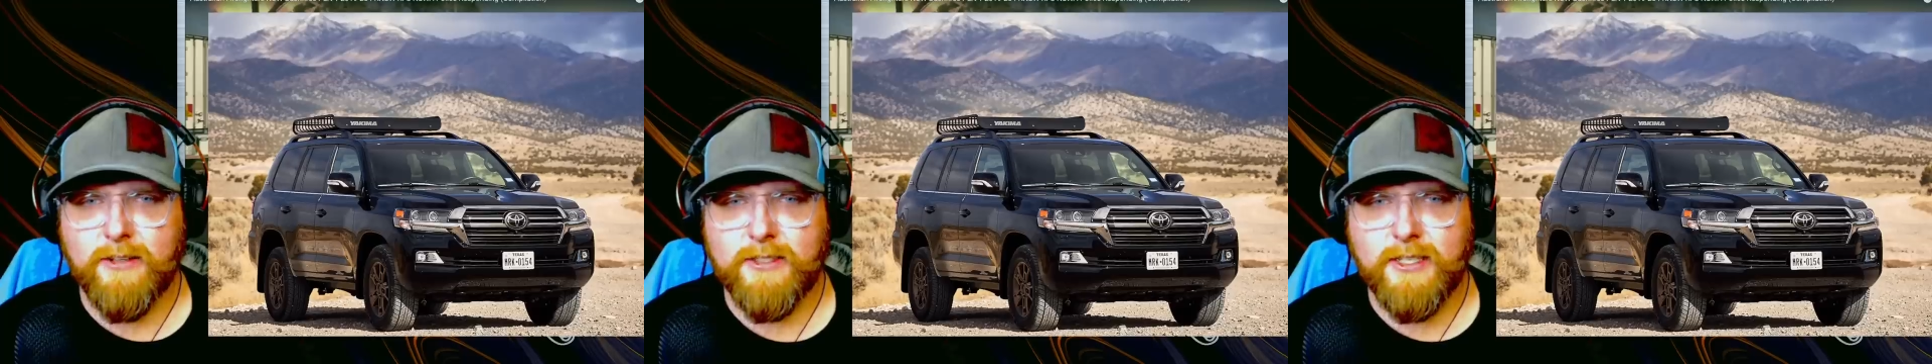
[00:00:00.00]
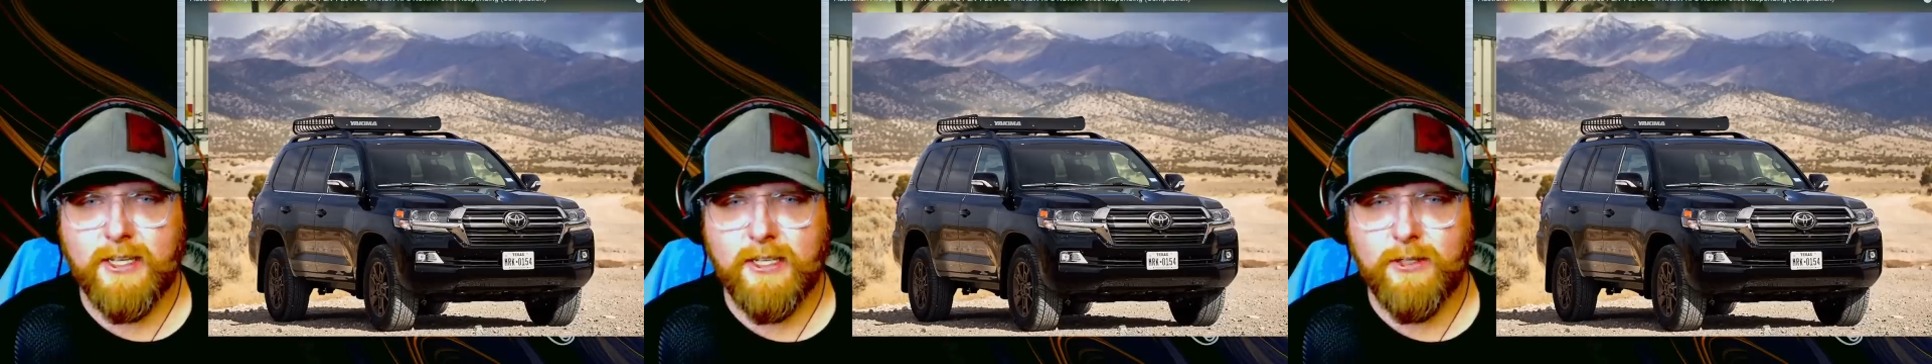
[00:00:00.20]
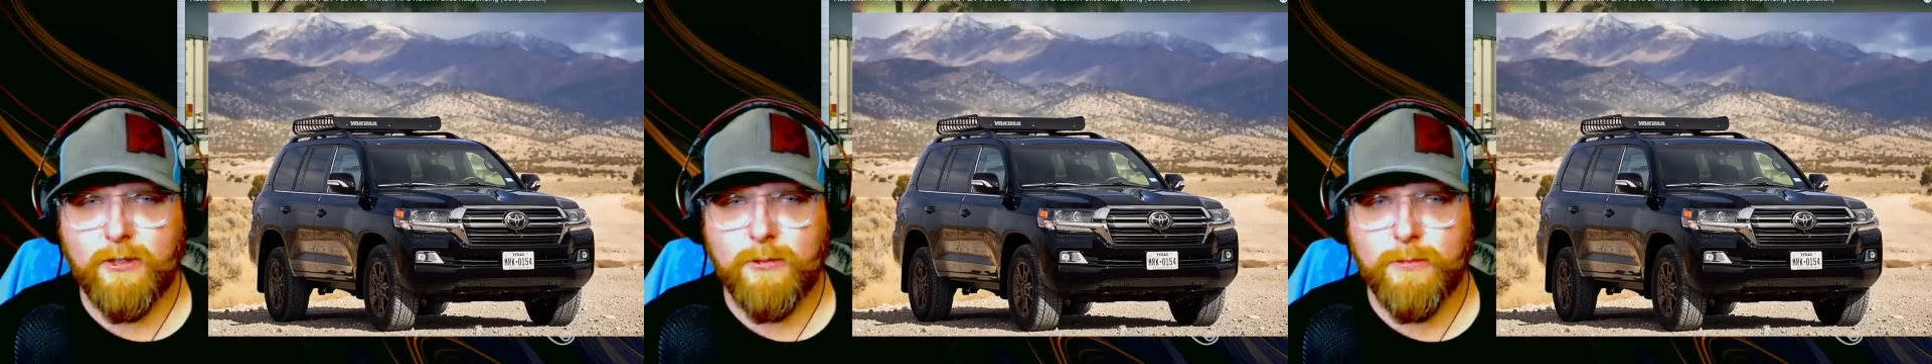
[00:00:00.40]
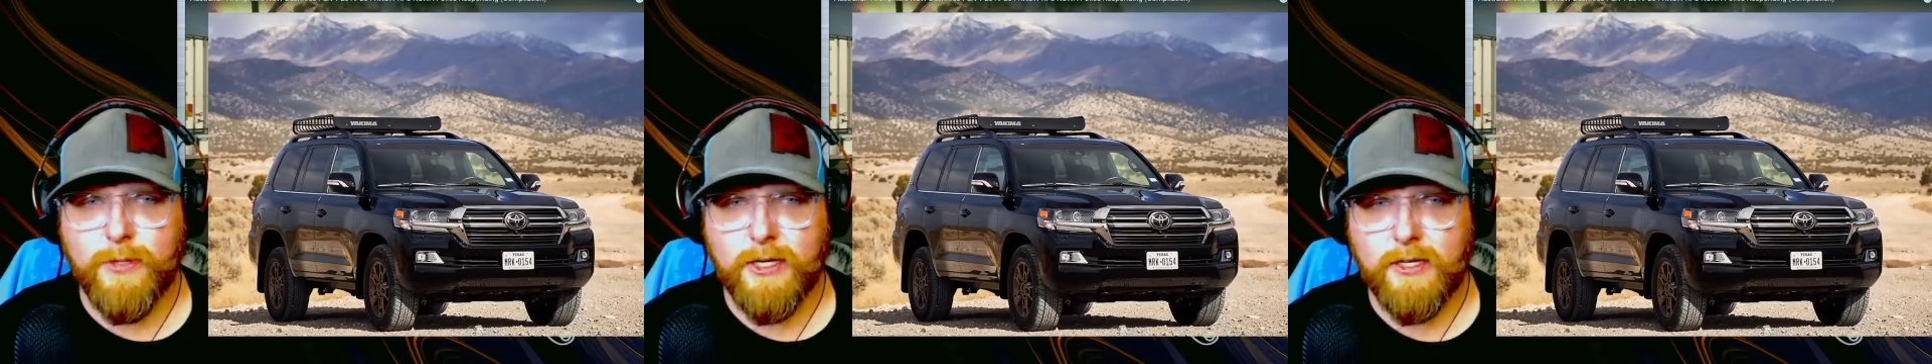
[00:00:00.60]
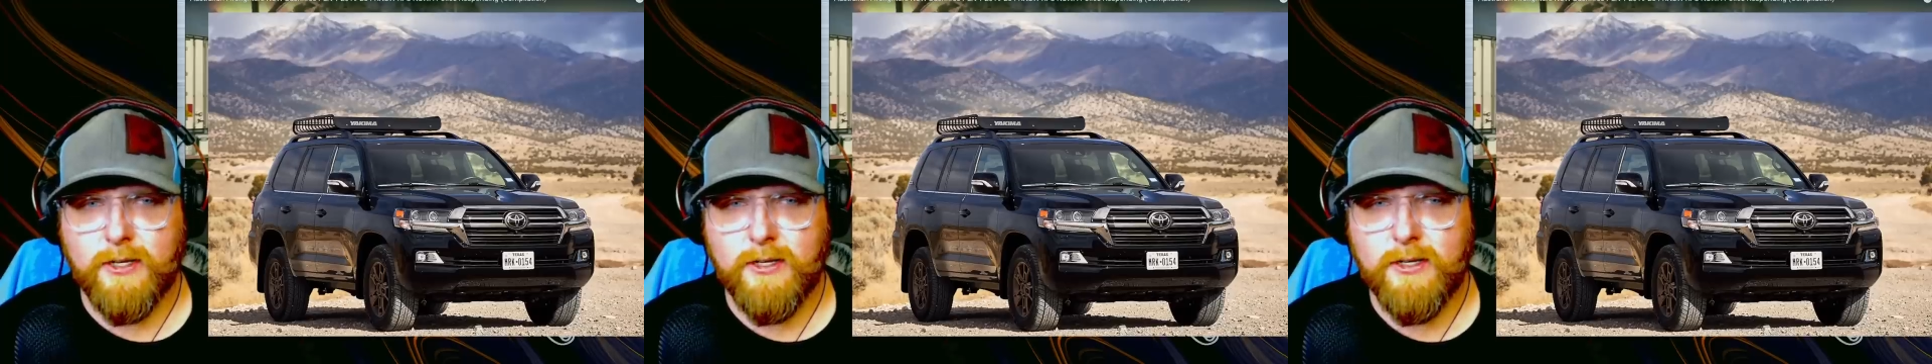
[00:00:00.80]
It's like a little
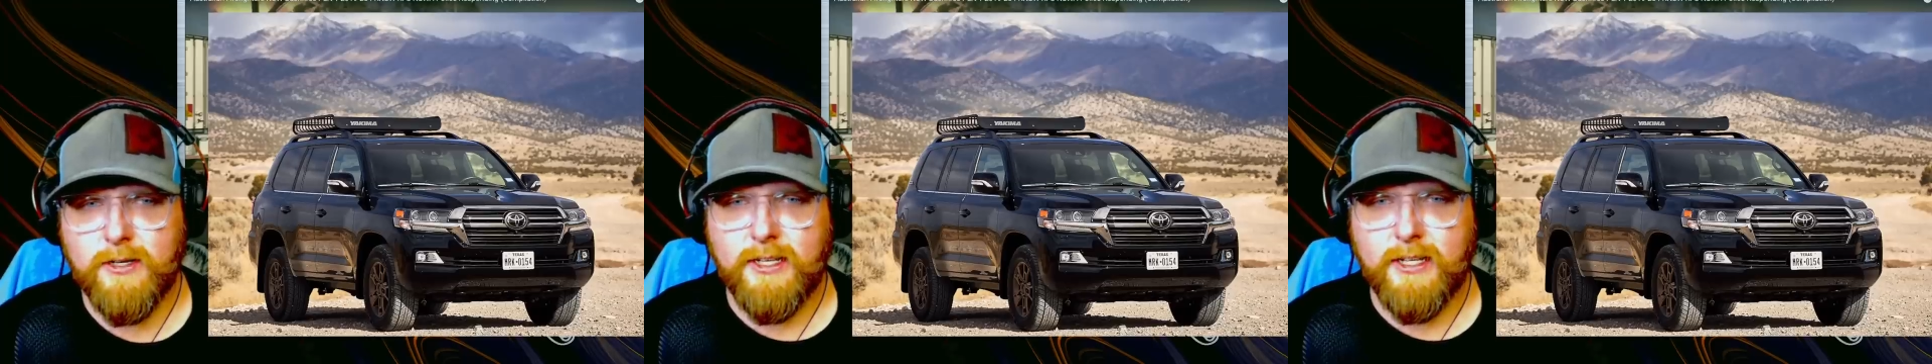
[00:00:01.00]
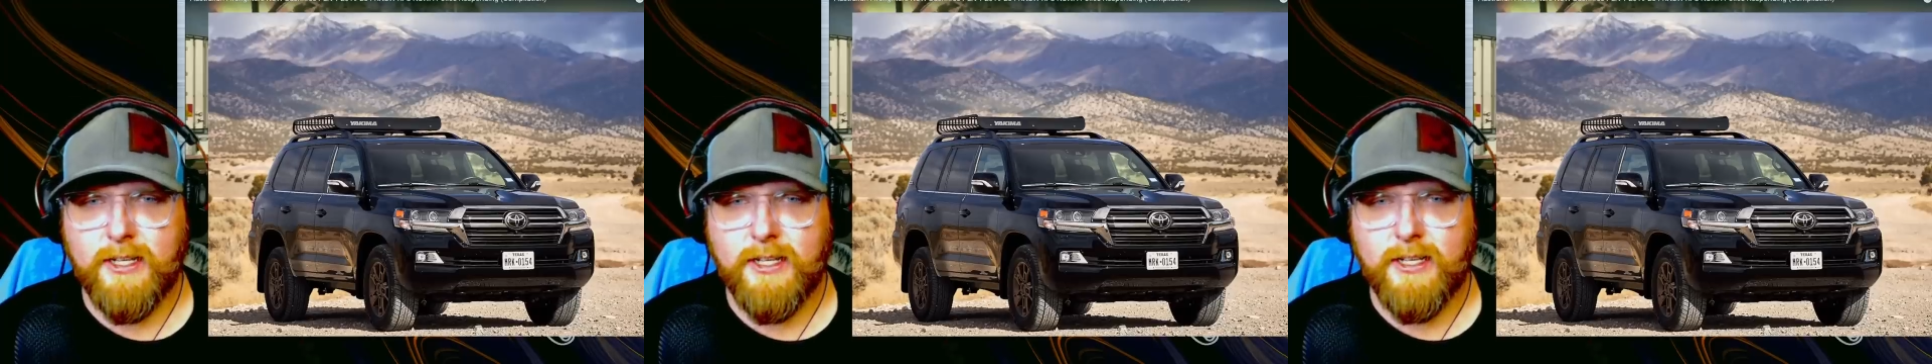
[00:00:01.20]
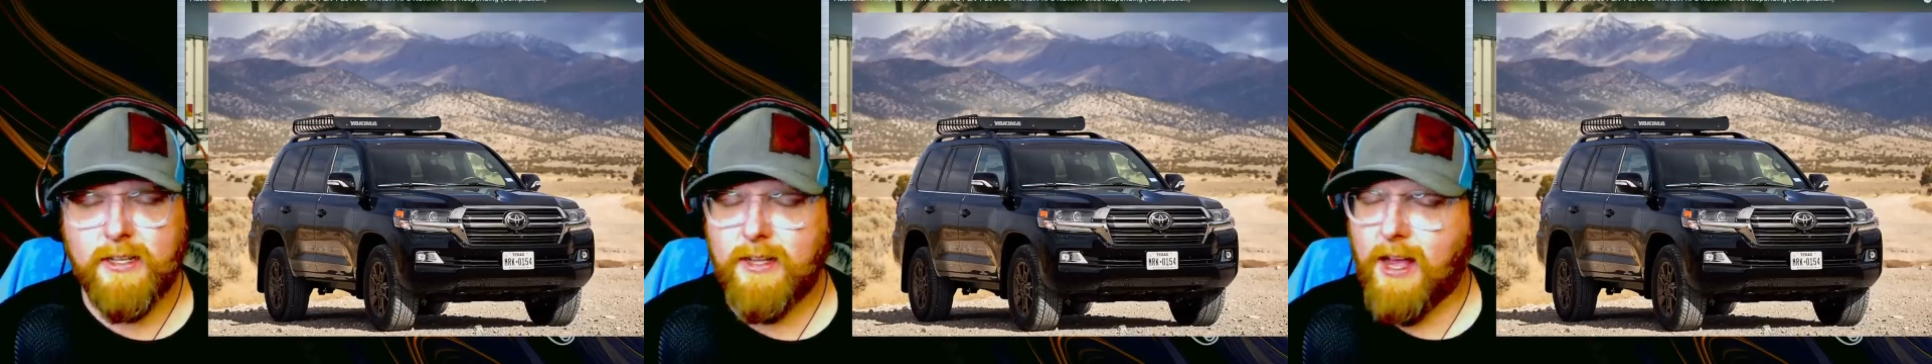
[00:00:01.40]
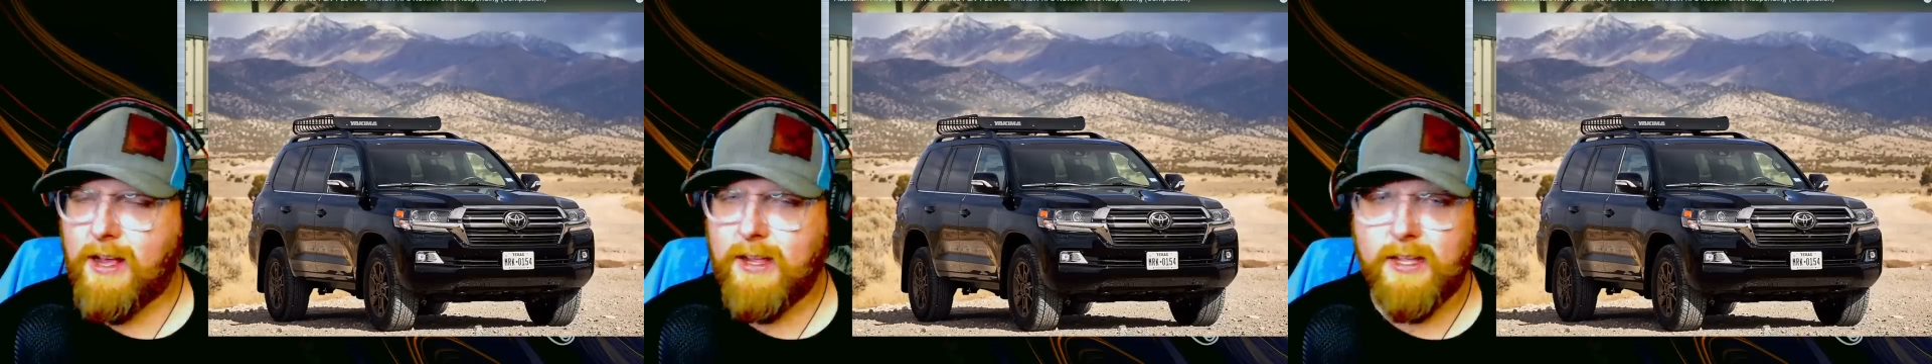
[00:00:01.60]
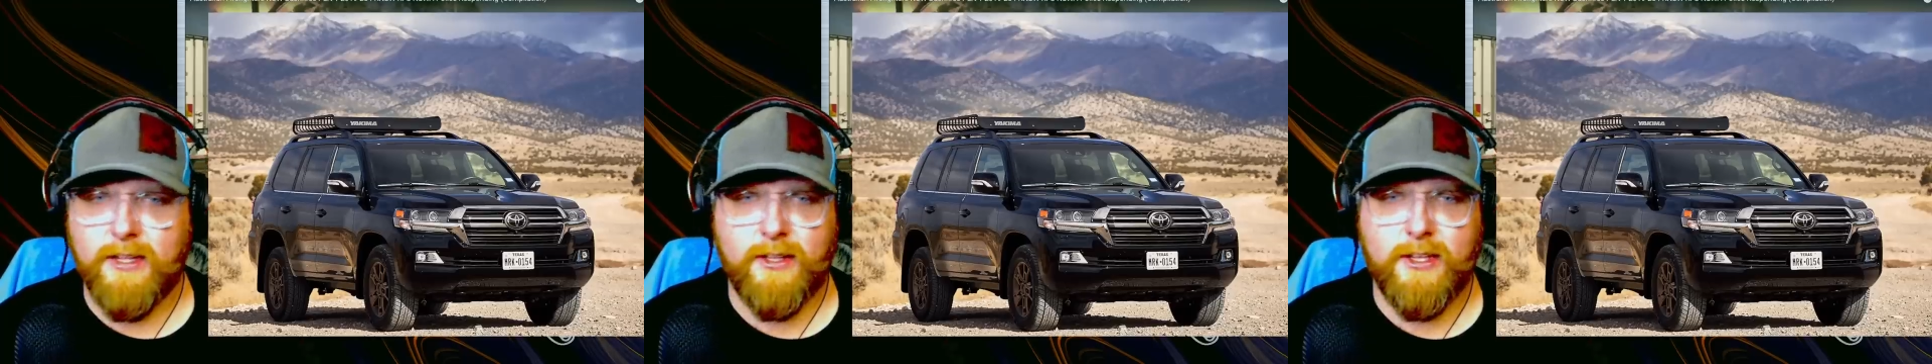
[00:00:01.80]
bigger. At